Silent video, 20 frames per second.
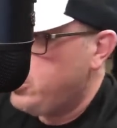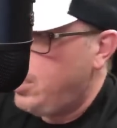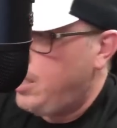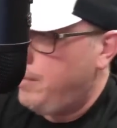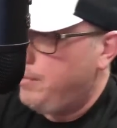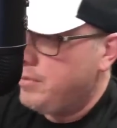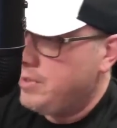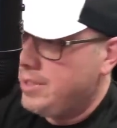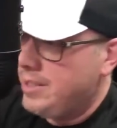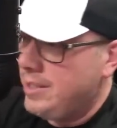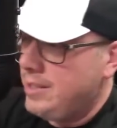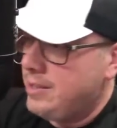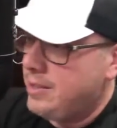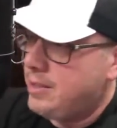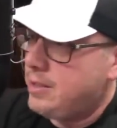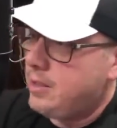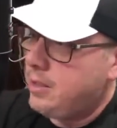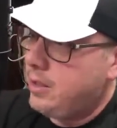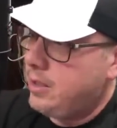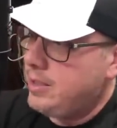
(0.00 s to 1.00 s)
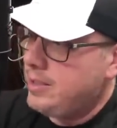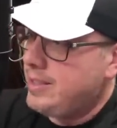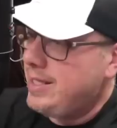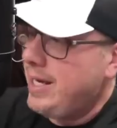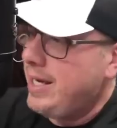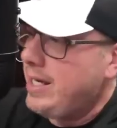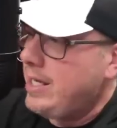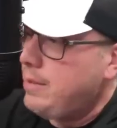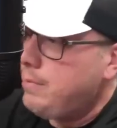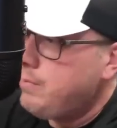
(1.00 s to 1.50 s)
lot was these
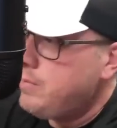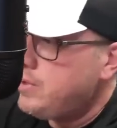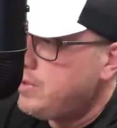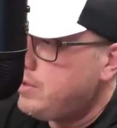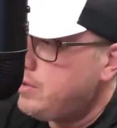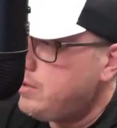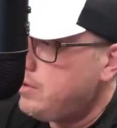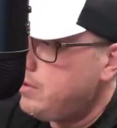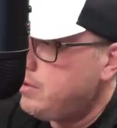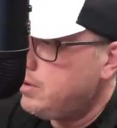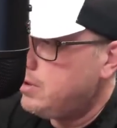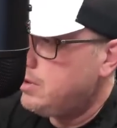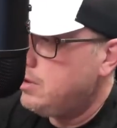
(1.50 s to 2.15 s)
games.